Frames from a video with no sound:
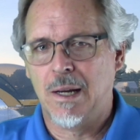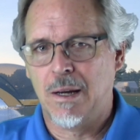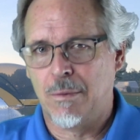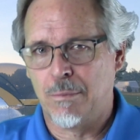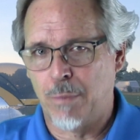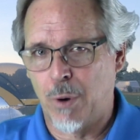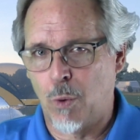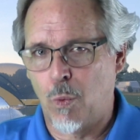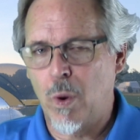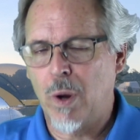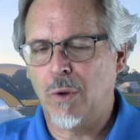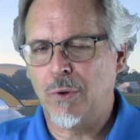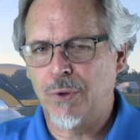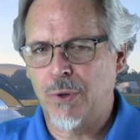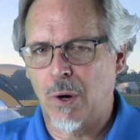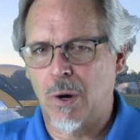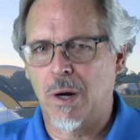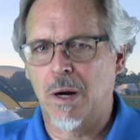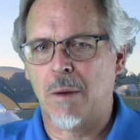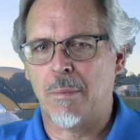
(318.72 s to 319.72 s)
But we'll
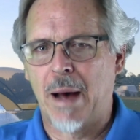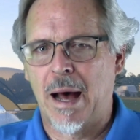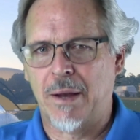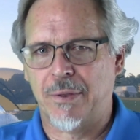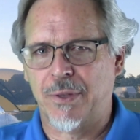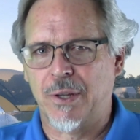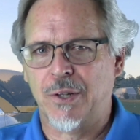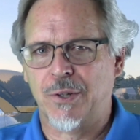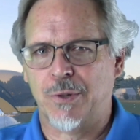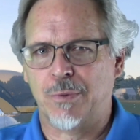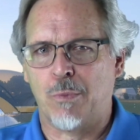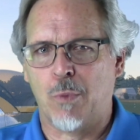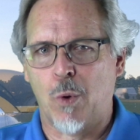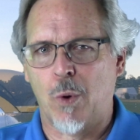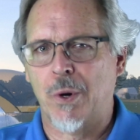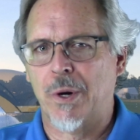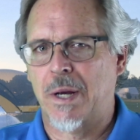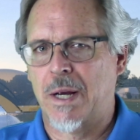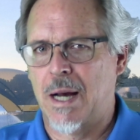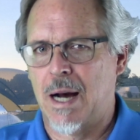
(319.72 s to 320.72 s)
talk about this
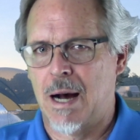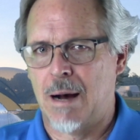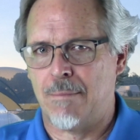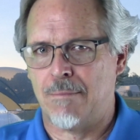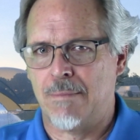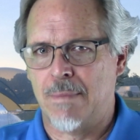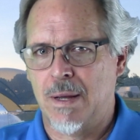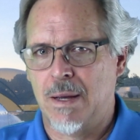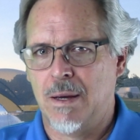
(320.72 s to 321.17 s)
more to come.